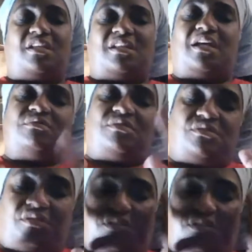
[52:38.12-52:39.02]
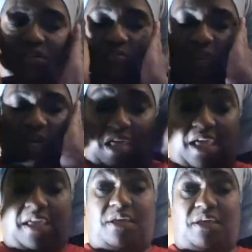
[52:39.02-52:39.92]
I
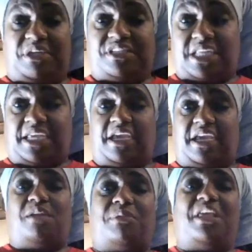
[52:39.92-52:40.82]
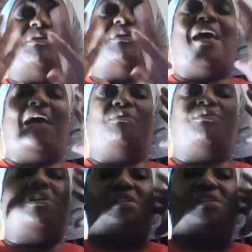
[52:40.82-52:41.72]
don't even say cater, but anyway, I
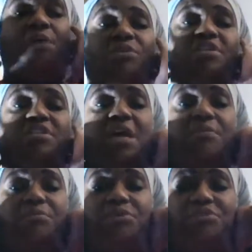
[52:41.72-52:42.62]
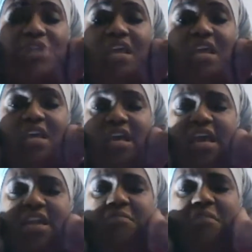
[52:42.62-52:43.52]
wasn't the type of person that
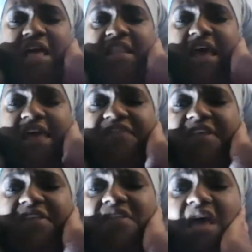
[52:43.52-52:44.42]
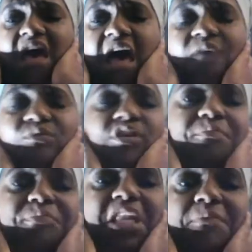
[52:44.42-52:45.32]
cater my life is. I want to
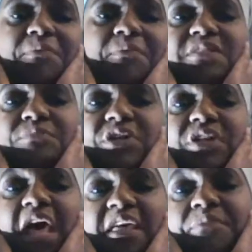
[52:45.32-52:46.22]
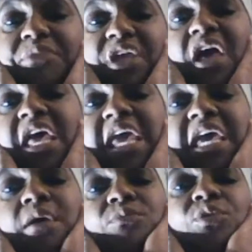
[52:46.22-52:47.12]
be the best mother I can be. I
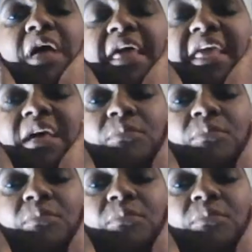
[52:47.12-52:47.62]
am who I am.